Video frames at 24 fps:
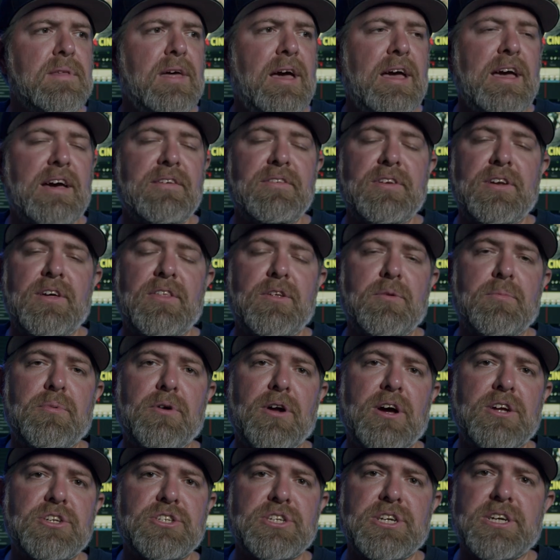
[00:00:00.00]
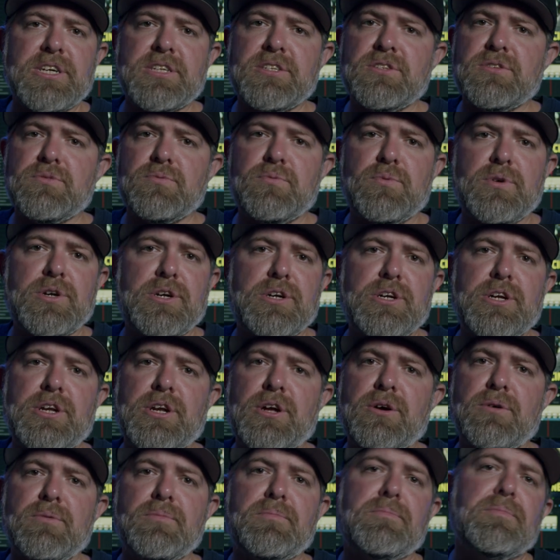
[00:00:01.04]
I have another project where, you
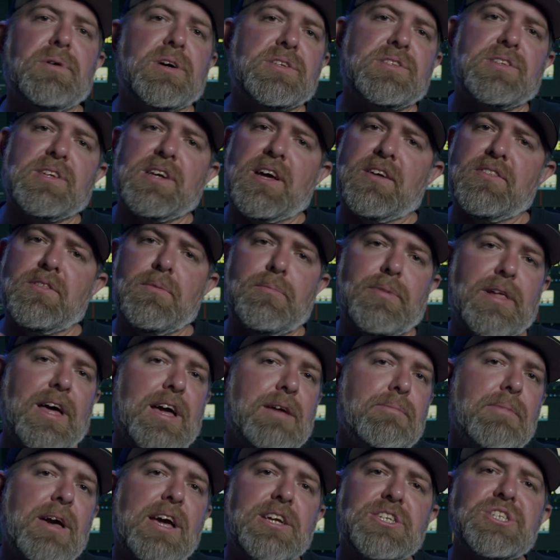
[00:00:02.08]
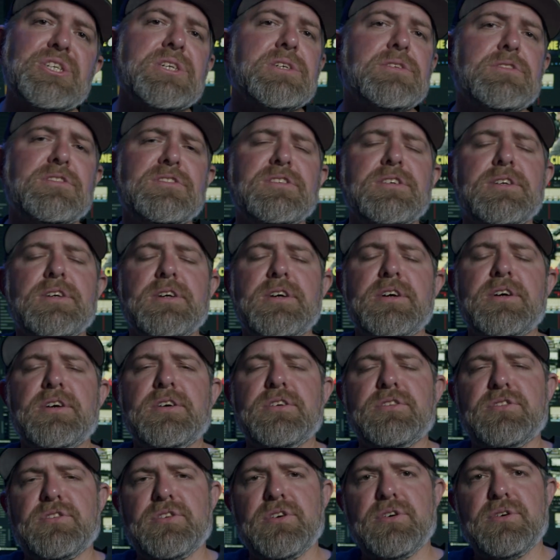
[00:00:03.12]
know, busting out the Blackmagics.
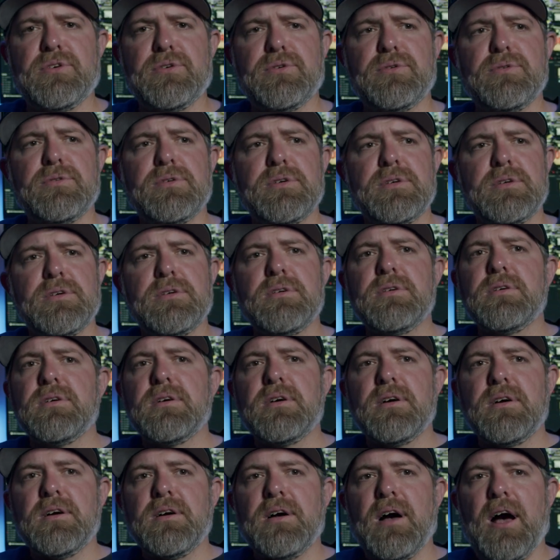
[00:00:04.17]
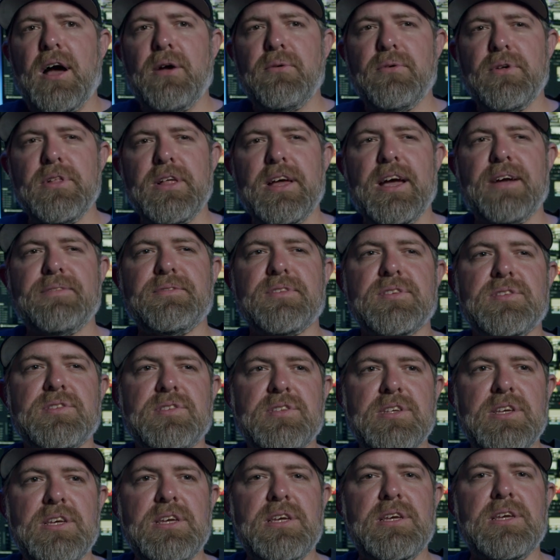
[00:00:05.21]
So I really have to
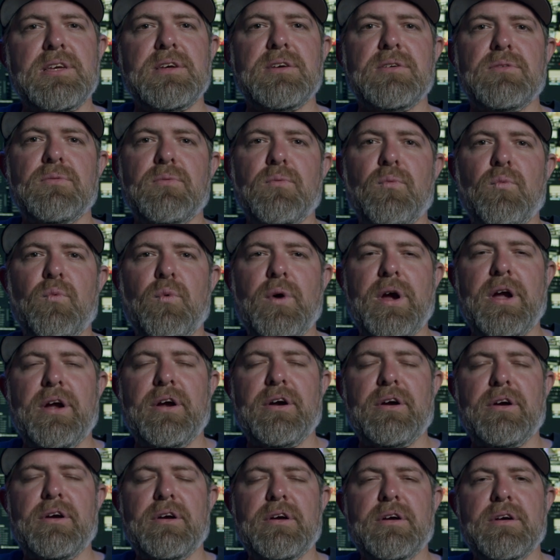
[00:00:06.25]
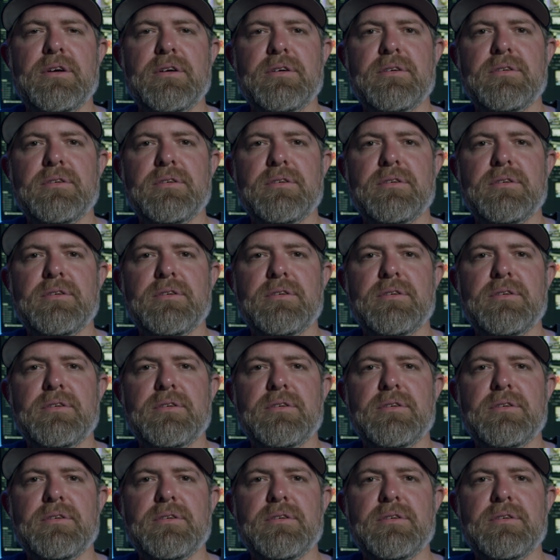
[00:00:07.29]
see where